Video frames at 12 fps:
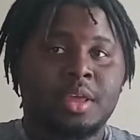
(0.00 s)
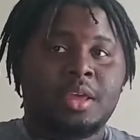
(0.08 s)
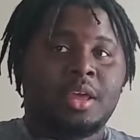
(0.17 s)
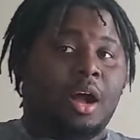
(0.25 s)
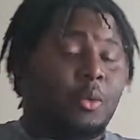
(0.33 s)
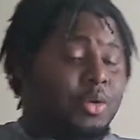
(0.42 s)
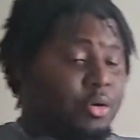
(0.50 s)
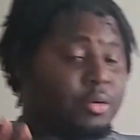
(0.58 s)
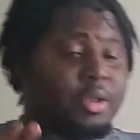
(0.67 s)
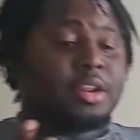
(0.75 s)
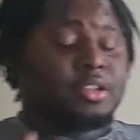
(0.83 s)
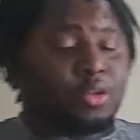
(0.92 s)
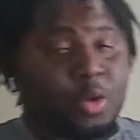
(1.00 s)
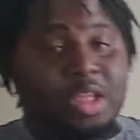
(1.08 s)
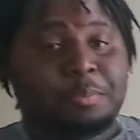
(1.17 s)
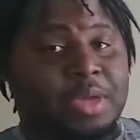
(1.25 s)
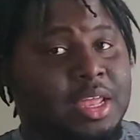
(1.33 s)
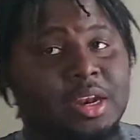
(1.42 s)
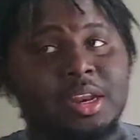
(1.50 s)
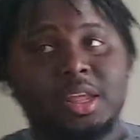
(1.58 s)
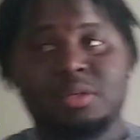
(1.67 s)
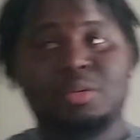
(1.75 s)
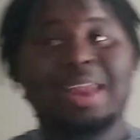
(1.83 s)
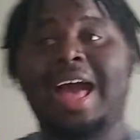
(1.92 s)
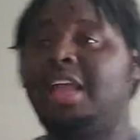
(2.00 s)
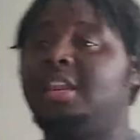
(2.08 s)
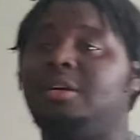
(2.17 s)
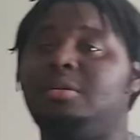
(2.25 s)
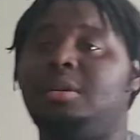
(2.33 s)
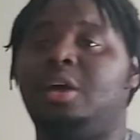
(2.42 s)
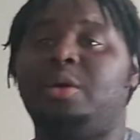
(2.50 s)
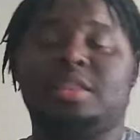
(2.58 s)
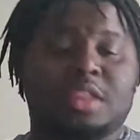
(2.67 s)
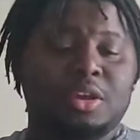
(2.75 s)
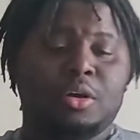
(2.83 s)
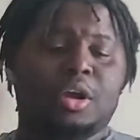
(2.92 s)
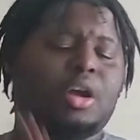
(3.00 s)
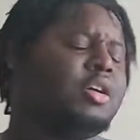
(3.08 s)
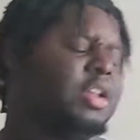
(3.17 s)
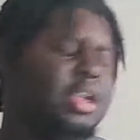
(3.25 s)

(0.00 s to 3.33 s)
Are we going to get a three-peat in this one? I don't know. It's still early in